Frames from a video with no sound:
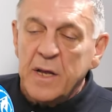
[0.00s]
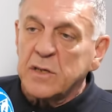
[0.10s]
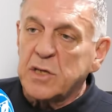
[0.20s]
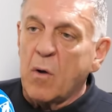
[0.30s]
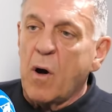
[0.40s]

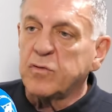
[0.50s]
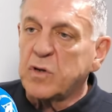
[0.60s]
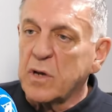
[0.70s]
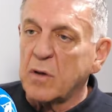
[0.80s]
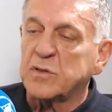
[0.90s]
So I was,
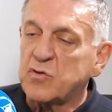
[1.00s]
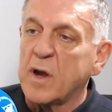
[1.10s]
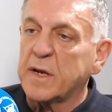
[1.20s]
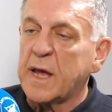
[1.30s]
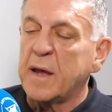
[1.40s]
I was
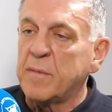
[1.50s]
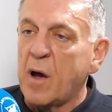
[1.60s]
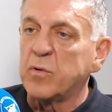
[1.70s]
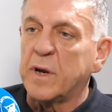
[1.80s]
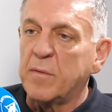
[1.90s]
trying to get him,
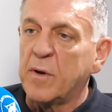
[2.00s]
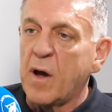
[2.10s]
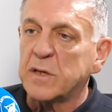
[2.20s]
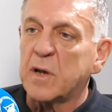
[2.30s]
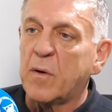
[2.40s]
hold him, and
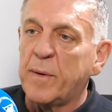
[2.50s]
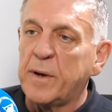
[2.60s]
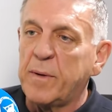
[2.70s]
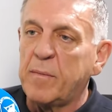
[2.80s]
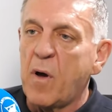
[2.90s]
like, so I
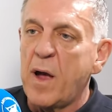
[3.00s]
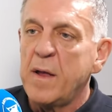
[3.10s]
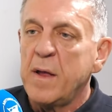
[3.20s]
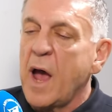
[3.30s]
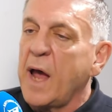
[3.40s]
went to him, like,
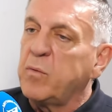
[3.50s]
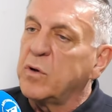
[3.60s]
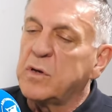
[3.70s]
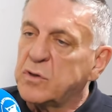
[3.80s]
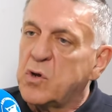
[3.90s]
he
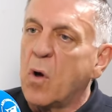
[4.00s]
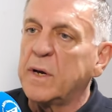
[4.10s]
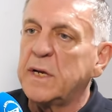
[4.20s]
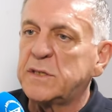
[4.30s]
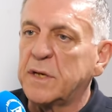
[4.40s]
wouldn't not
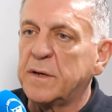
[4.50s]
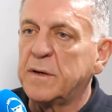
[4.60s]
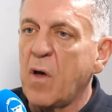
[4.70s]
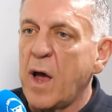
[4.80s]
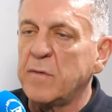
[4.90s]
listen,
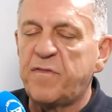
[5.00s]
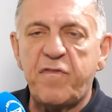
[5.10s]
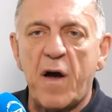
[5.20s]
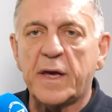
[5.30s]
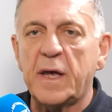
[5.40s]
like, he
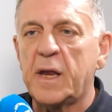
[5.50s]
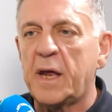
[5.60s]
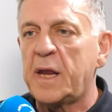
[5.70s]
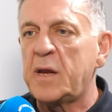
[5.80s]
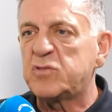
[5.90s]
fucking,
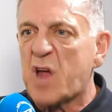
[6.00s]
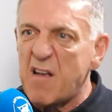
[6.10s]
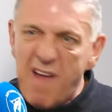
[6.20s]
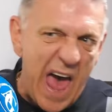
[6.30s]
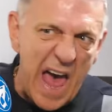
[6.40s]
and then he was
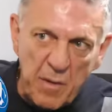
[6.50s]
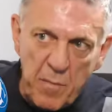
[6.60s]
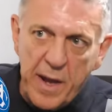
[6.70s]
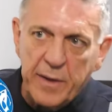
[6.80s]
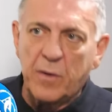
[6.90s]
going, at ah,
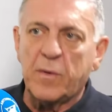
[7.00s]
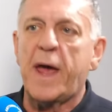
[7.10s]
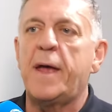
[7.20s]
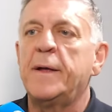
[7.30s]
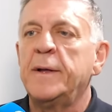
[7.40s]
me, and all
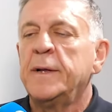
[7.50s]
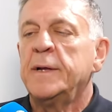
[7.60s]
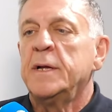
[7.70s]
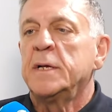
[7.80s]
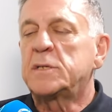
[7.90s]
that.
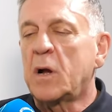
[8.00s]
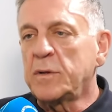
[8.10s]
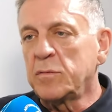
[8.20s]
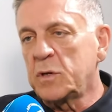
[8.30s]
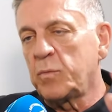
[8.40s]
So
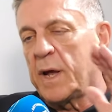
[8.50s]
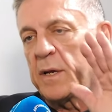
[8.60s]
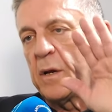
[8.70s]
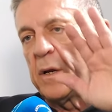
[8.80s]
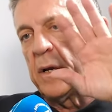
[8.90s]
there was a, we
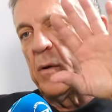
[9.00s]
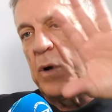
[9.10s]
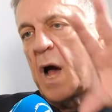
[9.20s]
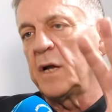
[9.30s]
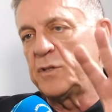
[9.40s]
had a little
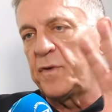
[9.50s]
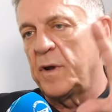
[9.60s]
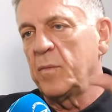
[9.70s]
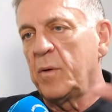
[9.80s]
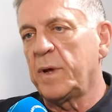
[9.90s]
cage
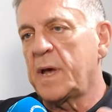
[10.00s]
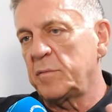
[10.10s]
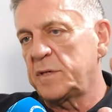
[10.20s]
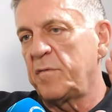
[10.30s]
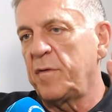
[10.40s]
thing where we
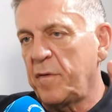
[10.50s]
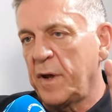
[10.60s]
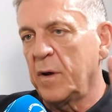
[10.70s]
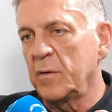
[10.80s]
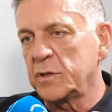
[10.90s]
kept
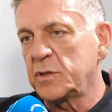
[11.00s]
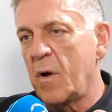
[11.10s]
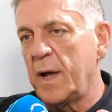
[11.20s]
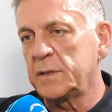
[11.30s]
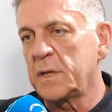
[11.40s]
everything on the
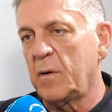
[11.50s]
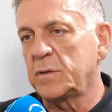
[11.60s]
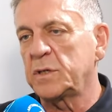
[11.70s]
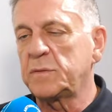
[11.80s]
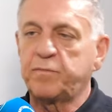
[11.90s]
side. So I
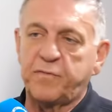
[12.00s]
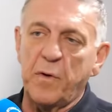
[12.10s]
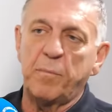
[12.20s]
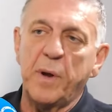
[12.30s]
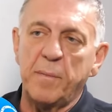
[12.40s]
just
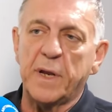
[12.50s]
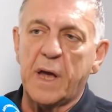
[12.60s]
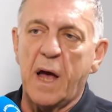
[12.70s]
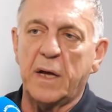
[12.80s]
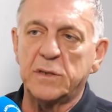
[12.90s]
put, put him in the
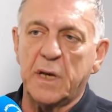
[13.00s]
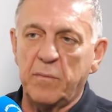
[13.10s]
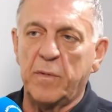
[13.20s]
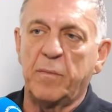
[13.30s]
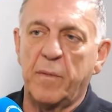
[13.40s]
cage,
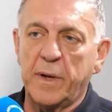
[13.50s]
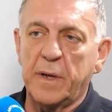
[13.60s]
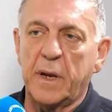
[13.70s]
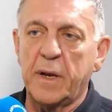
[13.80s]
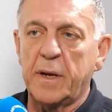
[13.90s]
in with
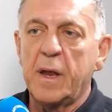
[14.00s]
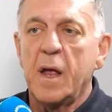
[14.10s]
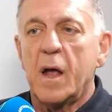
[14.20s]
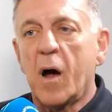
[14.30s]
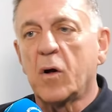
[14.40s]
me, and then
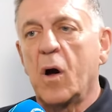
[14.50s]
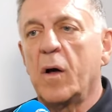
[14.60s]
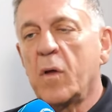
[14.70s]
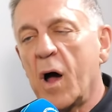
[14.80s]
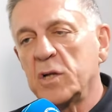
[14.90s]
I
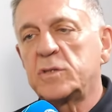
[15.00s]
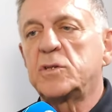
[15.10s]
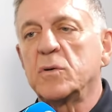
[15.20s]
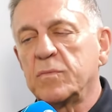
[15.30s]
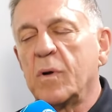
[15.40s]
got like I
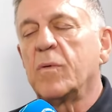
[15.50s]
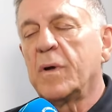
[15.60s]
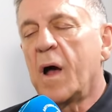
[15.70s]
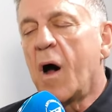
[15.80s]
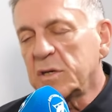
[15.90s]
took. Well,
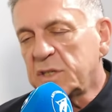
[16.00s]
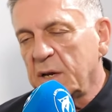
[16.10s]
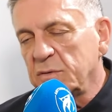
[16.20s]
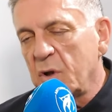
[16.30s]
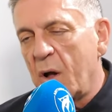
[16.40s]
I said
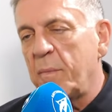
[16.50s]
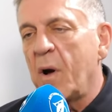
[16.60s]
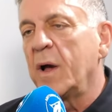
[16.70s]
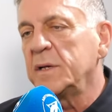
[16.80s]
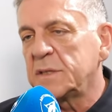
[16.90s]
it was nine
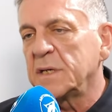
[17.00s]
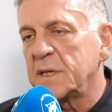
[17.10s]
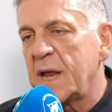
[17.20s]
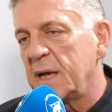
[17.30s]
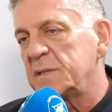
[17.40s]
by. He
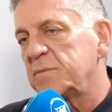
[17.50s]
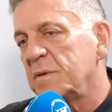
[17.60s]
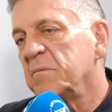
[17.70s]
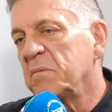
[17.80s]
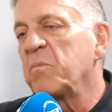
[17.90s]
says next,
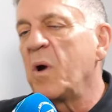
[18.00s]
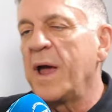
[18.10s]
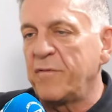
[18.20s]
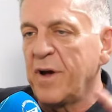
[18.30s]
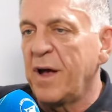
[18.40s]

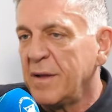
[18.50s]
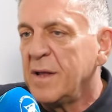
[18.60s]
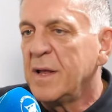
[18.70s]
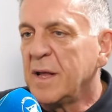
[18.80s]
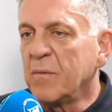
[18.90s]
whatever,
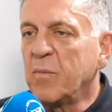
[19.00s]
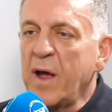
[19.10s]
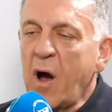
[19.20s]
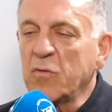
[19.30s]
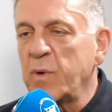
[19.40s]

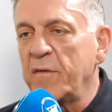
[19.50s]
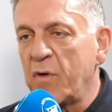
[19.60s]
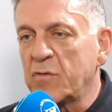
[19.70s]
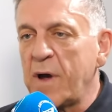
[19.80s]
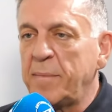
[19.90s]
whatever
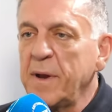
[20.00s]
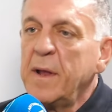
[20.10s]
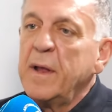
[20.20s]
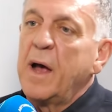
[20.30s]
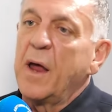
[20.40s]
I grabbed,
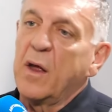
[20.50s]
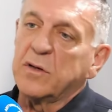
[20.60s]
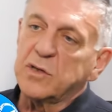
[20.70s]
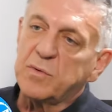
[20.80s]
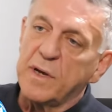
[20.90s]
and I
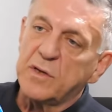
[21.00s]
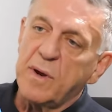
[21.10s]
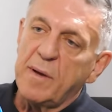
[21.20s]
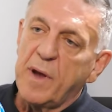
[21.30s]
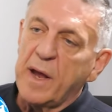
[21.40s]
just went to
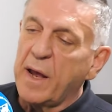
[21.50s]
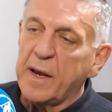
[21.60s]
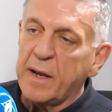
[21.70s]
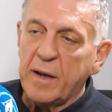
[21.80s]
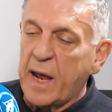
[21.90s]
him,
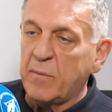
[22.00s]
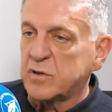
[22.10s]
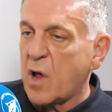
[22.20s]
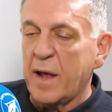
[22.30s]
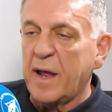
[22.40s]
and he he
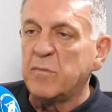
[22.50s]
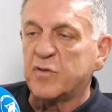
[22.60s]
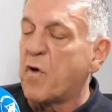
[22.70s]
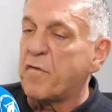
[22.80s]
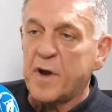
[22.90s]
was like he was
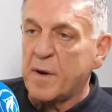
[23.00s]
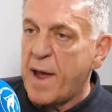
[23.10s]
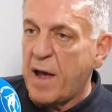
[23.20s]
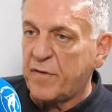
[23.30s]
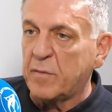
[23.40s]
frothing at the
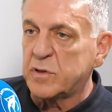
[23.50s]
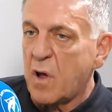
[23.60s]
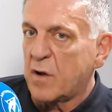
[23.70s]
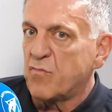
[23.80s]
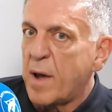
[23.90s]
mouth. He was
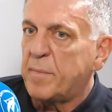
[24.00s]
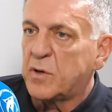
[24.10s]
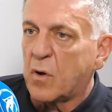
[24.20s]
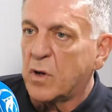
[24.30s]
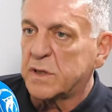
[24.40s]
like a rabid
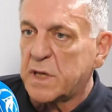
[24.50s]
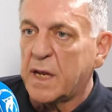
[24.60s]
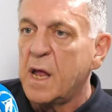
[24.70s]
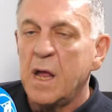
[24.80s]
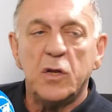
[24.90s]
dog. Honestly,
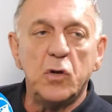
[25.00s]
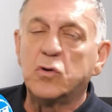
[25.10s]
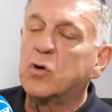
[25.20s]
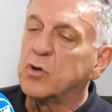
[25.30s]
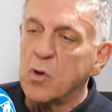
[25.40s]
you
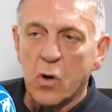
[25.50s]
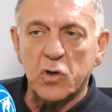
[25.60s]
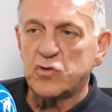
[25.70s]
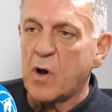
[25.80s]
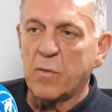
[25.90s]
could not
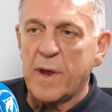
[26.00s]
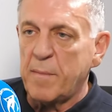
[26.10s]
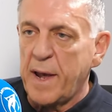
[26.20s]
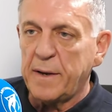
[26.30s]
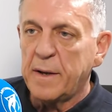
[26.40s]
control that
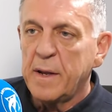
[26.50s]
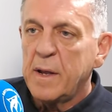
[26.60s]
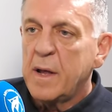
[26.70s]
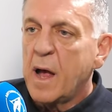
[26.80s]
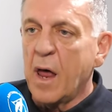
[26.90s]
man.
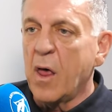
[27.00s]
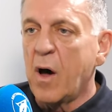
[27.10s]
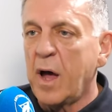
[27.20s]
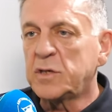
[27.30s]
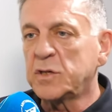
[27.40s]
And
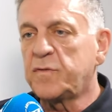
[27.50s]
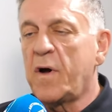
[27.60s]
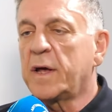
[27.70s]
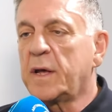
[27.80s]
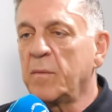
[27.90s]
I just
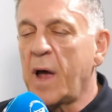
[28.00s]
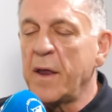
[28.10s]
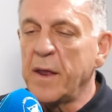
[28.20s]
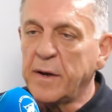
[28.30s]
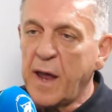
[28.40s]
fucking,
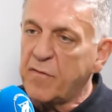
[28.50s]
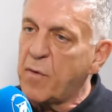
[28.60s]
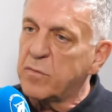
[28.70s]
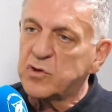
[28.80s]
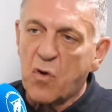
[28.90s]
and then
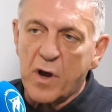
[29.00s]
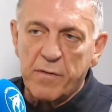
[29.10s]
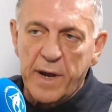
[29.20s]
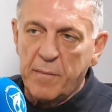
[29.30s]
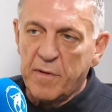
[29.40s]
everyone was trying to
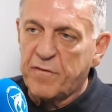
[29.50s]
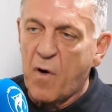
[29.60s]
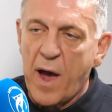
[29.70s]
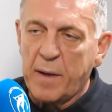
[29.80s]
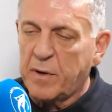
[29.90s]
hit him and
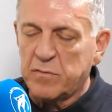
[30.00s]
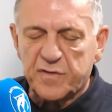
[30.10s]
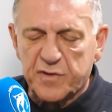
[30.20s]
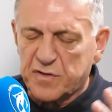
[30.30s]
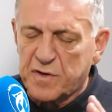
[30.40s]
fight him. He
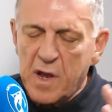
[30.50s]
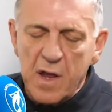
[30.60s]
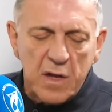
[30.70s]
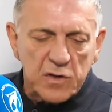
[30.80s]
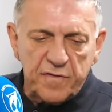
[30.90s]
was just
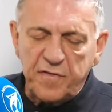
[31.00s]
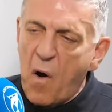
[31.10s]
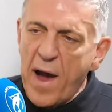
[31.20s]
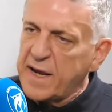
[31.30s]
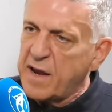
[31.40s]

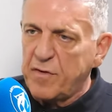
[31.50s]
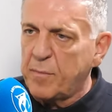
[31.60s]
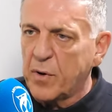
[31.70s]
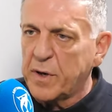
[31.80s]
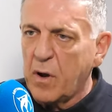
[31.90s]
fighting
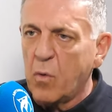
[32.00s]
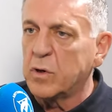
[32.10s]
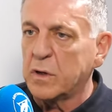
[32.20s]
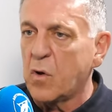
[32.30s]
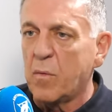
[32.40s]
everybody all
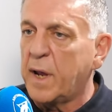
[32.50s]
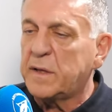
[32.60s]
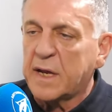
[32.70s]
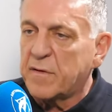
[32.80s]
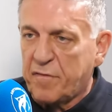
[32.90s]
the door, but he
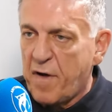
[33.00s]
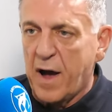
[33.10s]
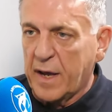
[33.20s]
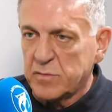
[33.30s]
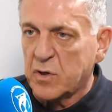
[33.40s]
didn't give a
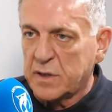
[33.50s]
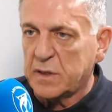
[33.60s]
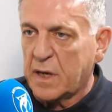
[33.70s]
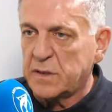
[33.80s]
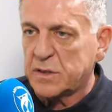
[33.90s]
fuck. He was only,
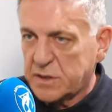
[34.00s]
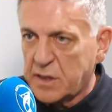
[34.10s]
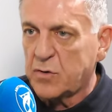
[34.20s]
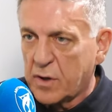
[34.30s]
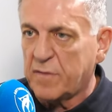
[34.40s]
he just
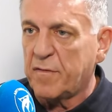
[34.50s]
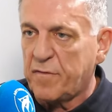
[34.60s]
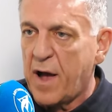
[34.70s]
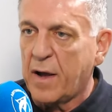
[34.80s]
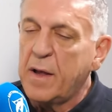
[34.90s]
did not give a
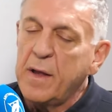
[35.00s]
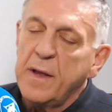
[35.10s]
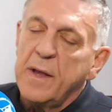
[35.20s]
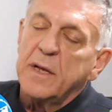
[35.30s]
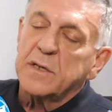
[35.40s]
fuck.
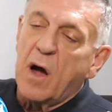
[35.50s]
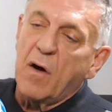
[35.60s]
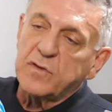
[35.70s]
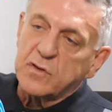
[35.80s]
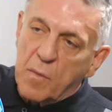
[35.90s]
So
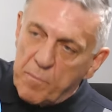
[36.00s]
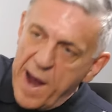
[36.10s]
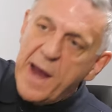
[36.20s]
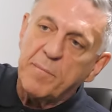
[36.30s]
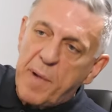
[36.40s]
I've just gone
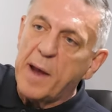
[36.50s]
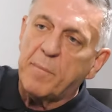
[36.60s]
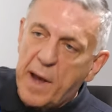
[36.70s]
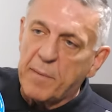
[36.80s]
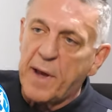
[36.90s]
bang, bang,
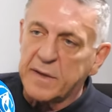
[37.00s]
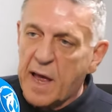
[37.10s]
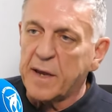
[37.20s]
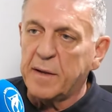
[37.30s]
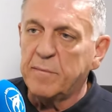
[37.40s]
bang, bang,
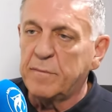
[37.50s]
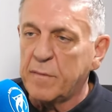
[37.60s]
done him.